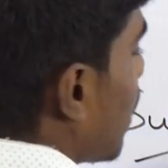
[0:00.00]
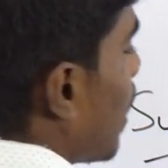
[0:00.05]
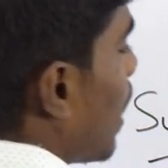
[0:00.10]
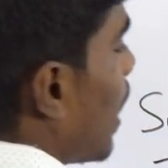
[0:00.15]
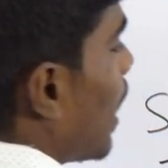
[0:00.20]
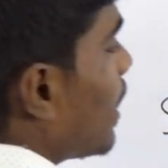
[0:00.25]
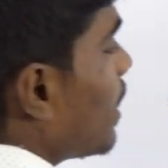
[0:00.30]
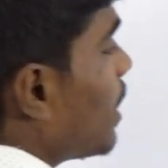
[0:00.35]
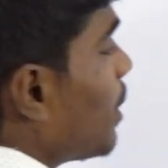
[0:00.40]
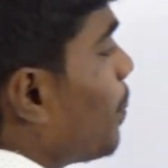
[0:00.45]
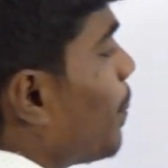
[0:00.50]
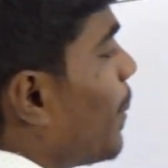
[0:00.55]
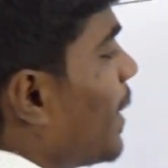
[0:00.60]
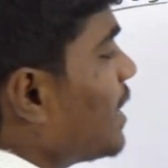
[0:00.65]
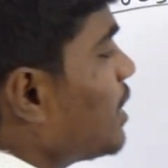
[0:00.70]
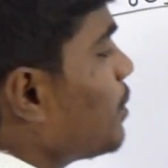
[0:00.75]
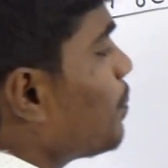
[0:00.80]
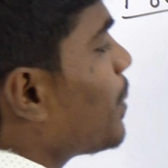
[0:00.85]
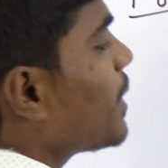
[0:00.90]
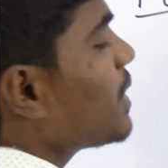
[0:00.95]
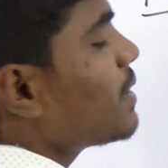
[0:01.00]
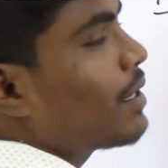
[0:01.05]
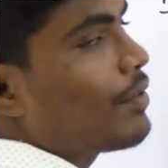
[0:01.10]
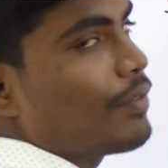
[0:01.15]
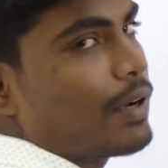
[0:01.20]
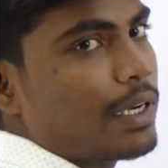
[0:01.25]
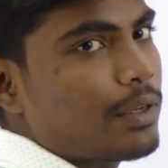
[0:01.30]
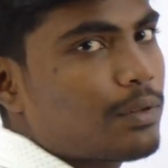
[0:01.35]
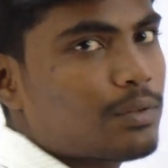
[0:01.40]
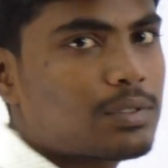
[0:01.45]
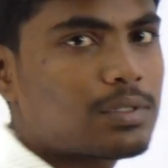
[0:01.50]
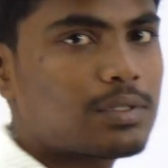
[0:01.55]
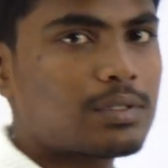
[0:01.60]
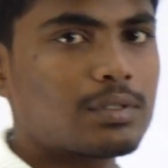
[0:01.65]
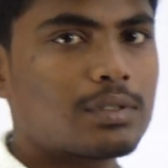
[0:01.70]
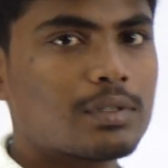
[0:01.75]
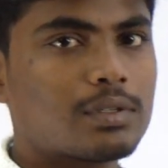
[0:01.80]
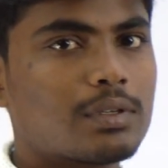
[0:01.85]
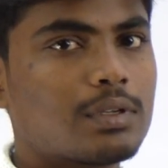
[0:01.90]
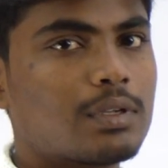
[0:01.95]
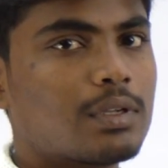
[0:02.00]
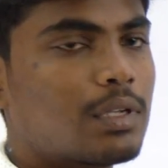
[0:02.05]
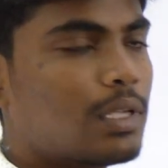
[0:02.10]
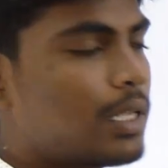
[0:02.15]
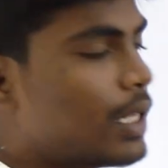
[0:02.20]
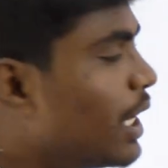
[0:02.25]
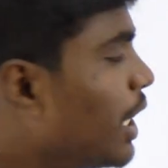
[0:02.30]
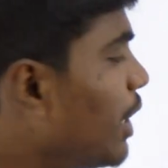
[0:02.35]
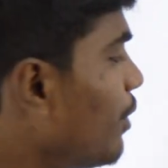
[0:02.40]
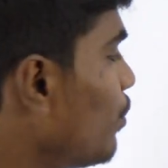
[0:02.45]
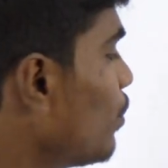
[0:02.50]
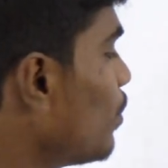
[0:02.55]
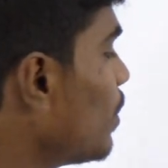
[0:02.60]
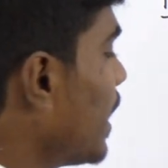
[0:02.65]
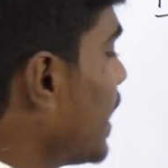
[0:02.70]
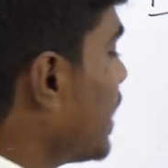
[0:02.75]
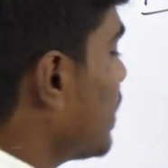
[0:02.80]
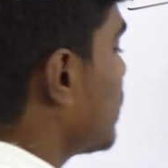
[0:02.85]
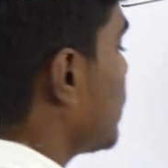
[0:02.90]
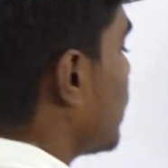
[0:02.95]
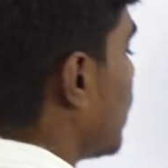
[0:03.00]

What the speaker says: are the best preservatives. If you take